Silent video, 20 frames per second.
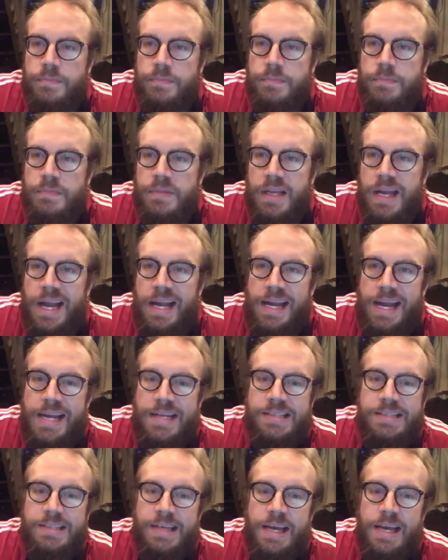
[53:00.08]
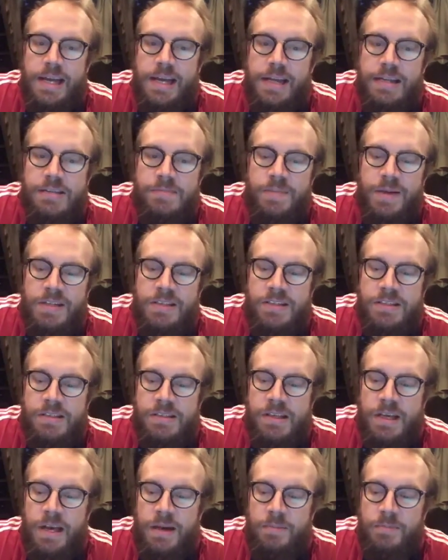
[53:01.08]
I gotta say, as much as
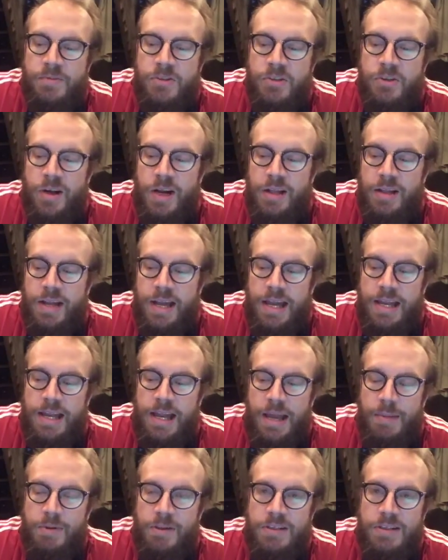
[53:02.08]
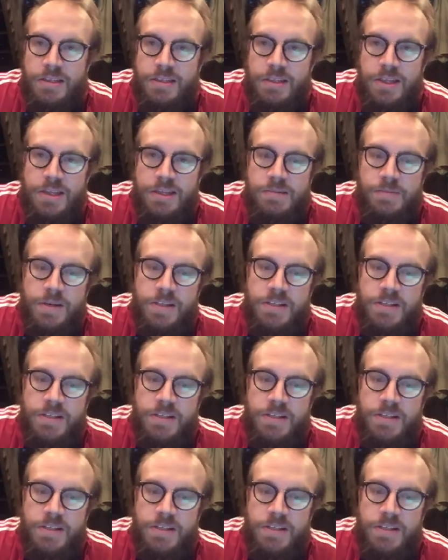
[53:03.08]
I'm sure I'll hate Hamilton, and as much as